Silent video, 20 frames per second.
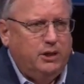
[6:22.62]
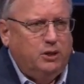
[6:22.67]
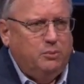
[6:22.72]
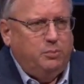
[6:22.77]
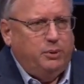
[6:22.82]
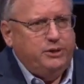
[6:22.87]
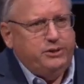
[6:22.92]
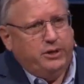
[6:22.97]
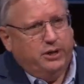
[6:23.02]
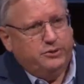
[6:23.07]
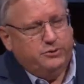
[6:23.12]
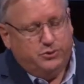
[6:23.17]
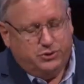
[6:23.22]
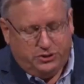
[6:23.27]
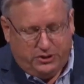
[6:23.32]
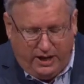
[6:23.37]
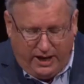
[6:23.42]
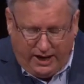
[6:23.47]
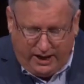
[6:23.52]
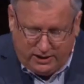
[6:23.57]
Please
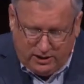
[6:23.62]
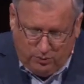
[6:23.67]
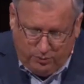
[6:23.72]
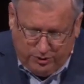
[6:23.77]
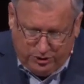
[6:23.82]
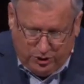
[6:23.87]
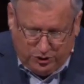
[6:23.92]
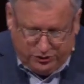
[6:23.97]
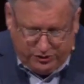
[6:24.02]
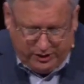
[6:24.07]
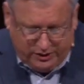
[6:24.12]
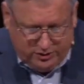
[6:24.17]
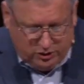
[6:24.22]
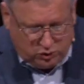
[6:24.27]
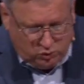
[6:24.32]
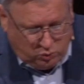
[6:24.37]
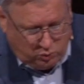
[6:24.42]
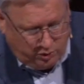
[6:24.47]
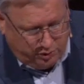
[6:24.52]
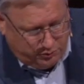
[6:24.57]
understand that when you see
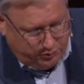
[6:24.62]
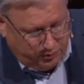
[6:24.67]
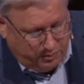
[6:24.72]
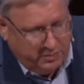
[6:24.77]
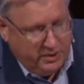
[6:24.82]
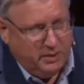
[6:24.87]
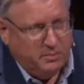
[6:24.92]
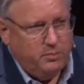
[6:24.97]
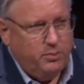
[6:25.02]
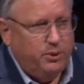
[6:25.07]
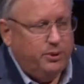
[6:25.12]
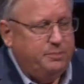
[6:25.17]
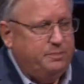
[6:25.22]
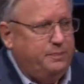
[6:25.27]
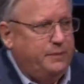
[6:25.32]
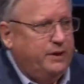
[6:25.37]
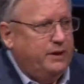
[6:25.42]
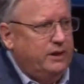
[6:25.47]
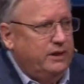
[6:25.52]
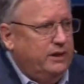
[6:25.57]
this word remember,
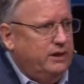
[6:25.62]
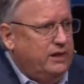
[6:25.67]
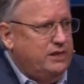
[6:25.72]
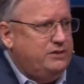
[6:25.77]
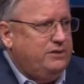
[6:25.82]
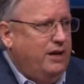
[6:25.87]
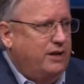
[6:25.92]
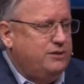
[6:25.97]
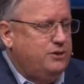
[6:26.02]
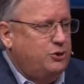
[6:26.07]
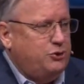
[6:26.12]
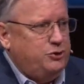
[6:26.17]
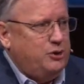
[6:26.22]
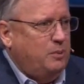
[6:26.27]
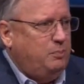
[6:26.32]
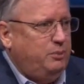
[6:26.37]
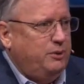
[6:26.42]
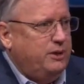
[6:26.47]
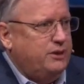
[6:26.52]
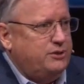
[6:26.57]
He's not just
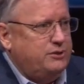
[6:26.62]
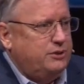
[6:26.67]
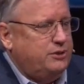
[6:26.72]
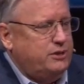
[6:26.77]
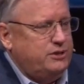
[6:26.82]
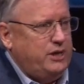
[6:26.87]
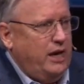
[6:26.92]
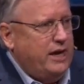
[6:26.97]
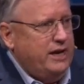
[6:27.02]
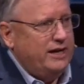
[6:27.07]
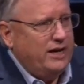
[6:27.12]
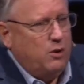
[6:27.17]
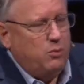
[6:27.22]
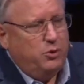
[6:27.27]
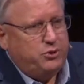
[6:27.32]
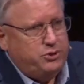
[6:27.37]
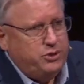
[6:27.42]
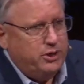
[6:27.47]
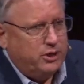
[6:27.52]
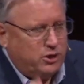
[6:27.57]
simply saying, I
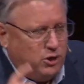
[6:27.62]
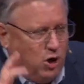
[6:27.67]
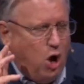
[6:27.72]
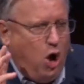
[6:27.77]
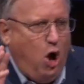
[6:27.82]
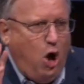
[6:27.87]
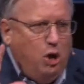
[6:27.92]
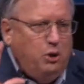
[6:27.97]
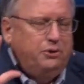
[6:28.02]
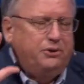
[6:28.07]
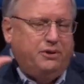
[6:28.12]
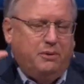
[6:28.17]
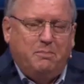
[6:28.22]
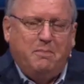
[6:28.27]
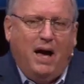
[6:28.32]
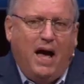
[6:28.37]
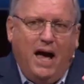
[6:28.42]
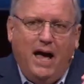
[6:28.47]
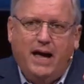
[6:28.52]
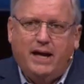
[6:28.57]
want you to call to
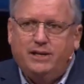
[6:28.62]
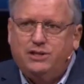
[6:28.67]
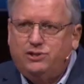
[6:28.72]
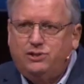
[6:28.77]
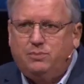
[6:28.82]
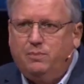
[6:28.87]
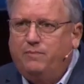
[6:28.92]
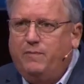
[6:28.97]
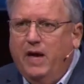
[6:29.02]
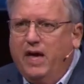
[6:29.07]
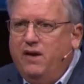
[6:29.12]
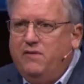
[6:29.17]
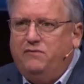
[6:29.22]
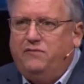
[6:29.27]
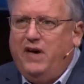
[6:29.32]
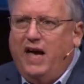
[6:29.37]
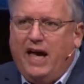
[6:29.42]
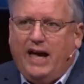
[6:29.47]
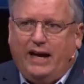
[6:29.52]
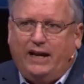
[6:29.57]
mind some
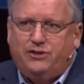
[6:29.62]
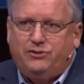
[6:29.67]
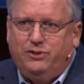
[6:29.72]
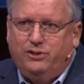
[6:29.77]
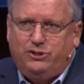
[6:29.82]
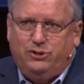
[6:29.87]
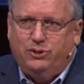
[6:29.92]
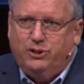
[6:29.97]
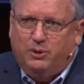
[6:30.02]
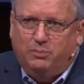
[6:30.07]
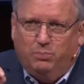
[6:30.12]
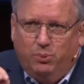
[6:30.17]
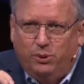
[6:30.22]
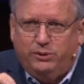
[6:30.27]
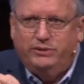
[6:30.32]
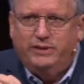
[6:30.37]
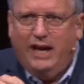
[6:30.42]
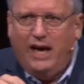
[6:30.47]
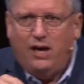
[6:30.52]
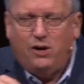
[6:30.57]
facts that you can
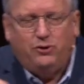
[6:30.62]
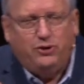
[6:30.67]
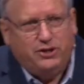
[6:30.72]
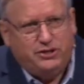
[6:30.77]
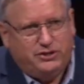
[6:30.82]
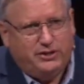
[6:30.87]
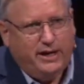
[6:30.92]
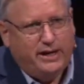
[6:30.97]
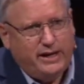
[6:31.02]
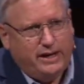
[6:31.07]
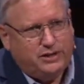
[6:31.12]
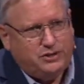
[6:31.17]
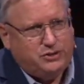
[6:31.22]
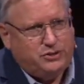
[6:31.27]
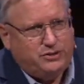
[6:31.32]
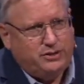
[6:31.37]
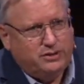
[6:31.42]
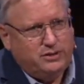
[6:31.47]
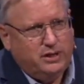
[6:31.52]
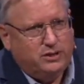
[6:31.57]
put down on a
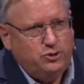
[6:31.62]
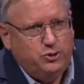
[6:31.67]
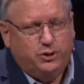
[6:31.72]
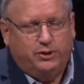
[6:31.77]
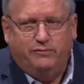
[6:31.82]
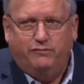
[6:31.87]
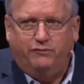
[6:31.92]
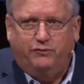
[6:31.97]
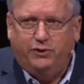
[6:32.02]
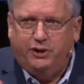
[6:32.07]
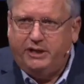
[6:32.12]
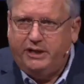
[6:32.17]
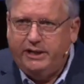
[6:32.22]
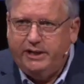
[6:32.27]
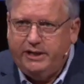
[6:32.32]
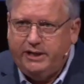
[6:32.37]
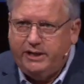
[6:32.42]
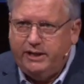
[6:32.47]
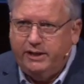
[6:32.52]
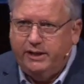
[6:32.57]
test and then you can
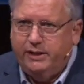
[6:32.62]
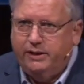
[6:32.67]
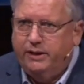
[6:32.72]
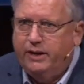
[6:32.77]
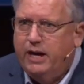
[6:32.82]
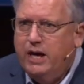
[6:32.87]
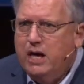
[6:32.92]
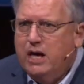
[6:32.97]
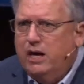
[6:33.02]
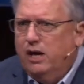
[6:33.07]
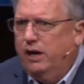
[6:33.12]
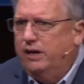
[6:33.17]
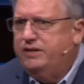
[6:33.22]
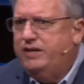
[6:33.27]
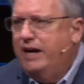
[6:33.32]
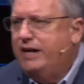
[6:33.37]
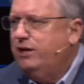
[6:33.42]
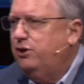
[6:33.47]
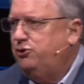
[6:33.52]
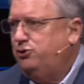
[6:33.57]
forget again a
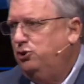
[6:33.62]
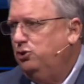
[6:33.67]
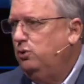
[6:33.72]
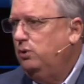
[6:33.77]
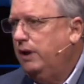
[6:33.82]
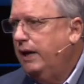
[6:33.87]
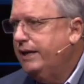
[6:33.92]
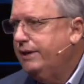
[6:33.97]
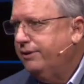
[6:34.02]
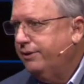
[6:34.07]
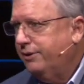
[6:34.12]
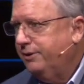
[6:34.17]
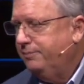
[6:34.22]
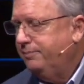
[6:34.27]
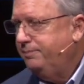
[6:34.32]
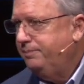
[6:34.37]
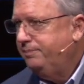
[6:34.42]
day or two later.